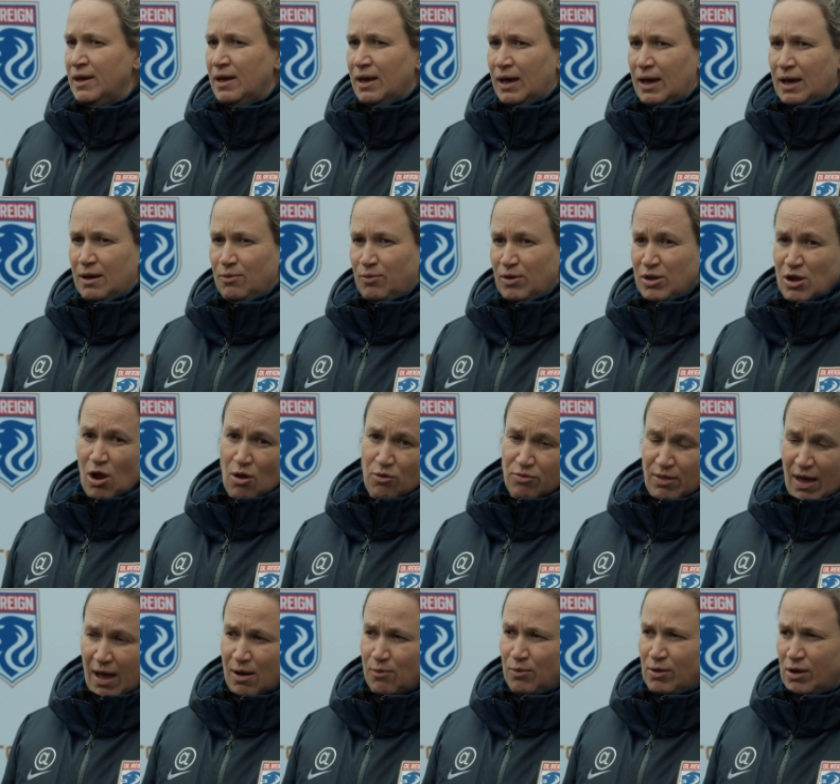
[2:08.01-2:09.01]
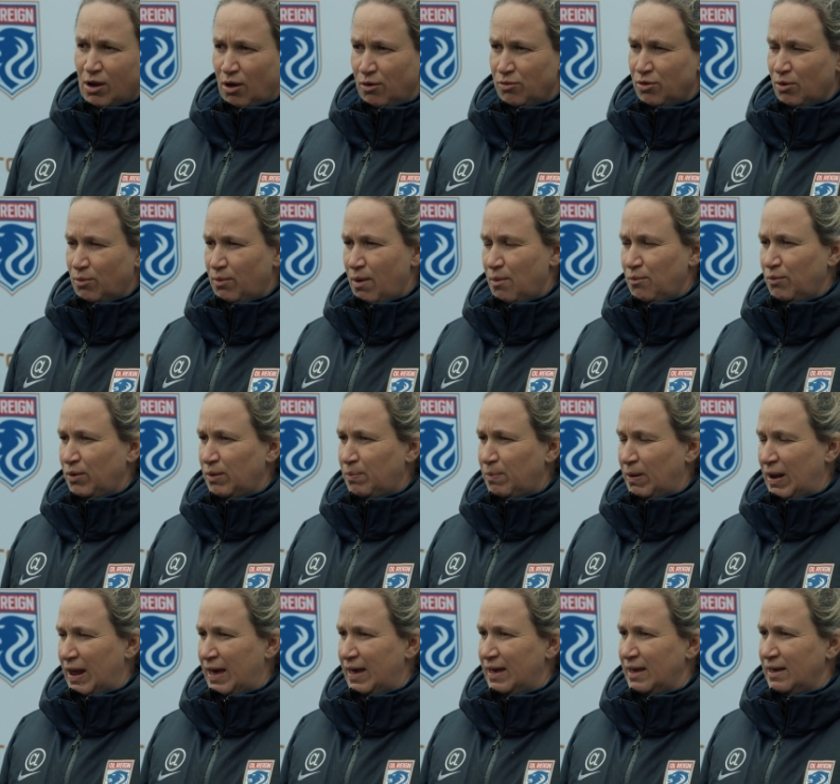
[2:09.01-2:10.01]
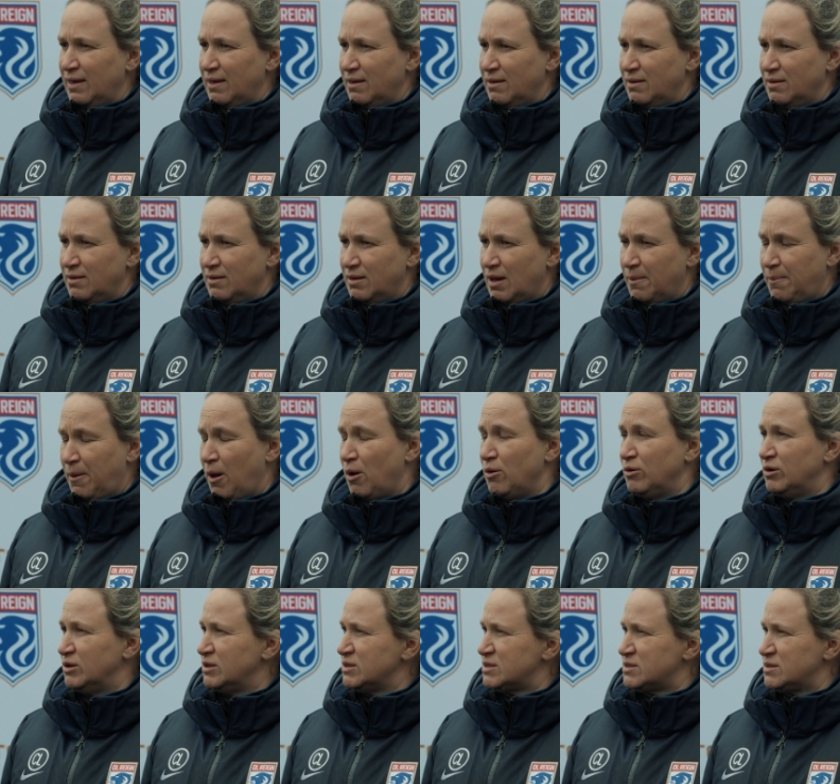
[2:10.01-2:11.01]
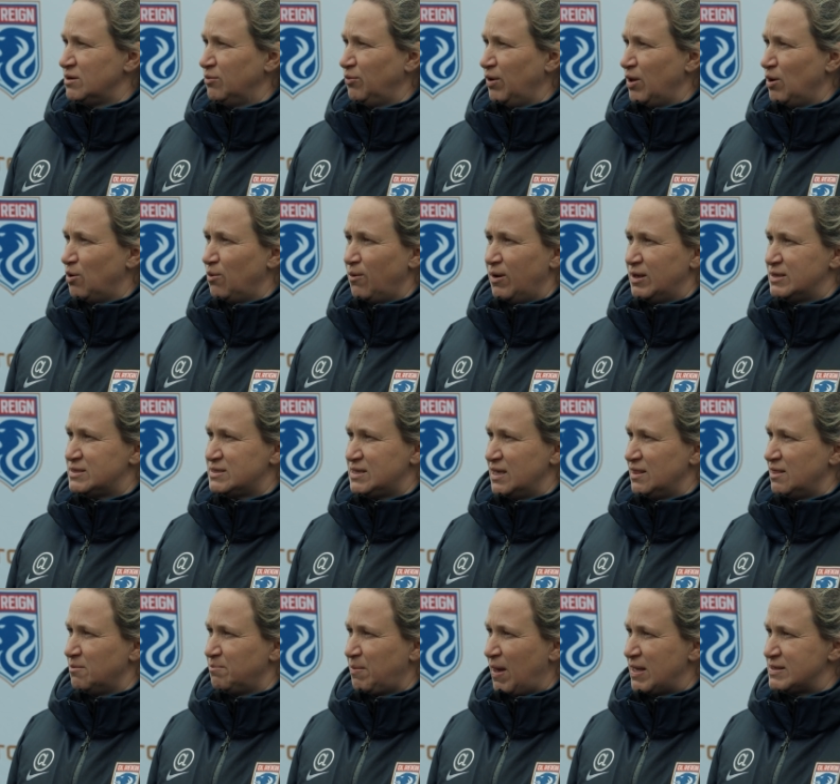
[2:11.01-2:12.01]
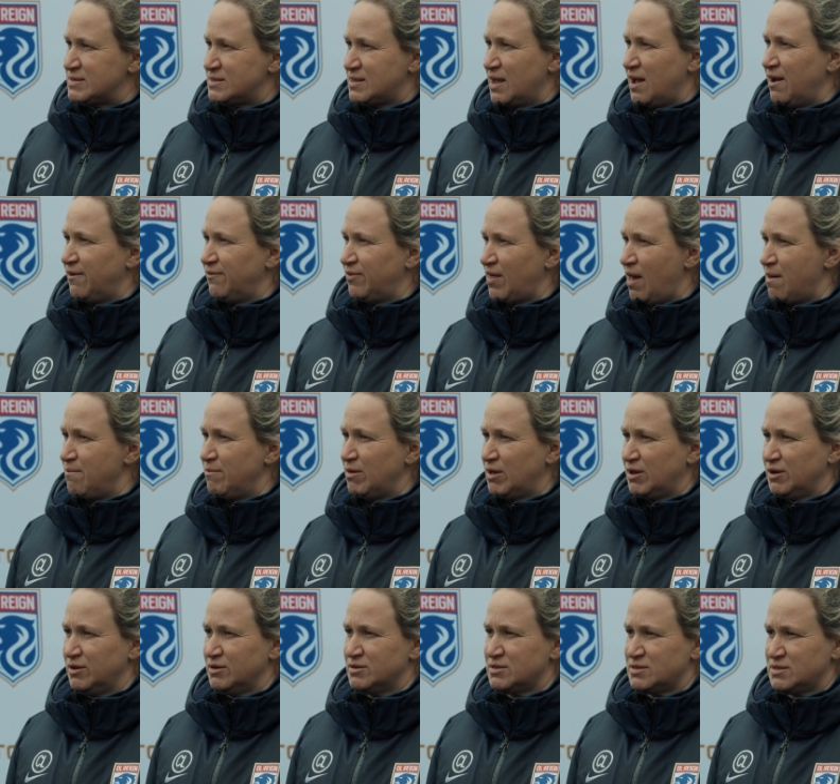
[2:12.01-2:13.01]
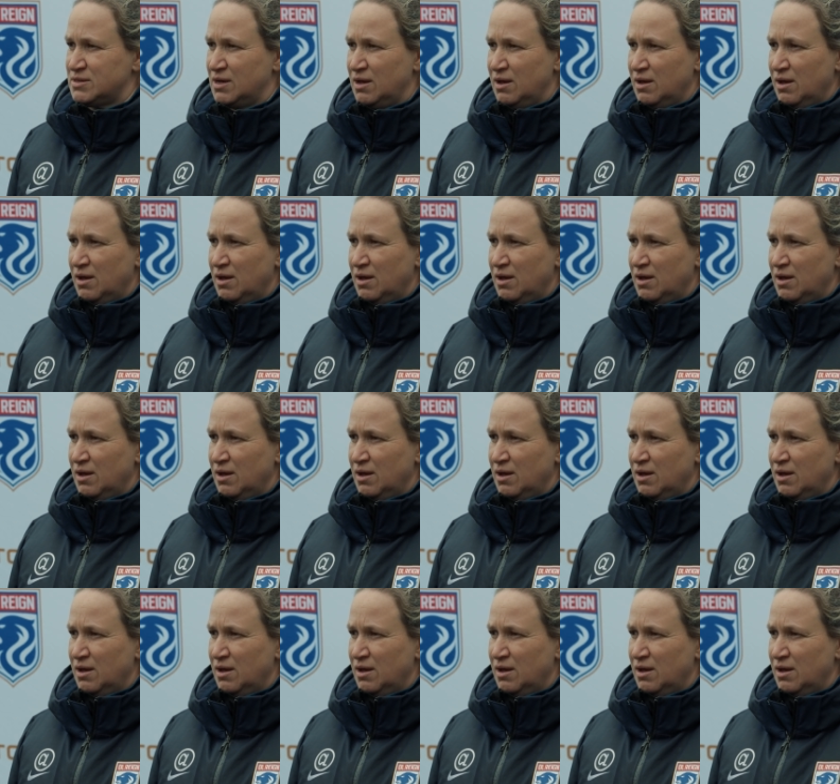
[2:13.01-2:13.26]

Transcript: Uh, we know that. We know that when we play opponents that we always see the best out of them because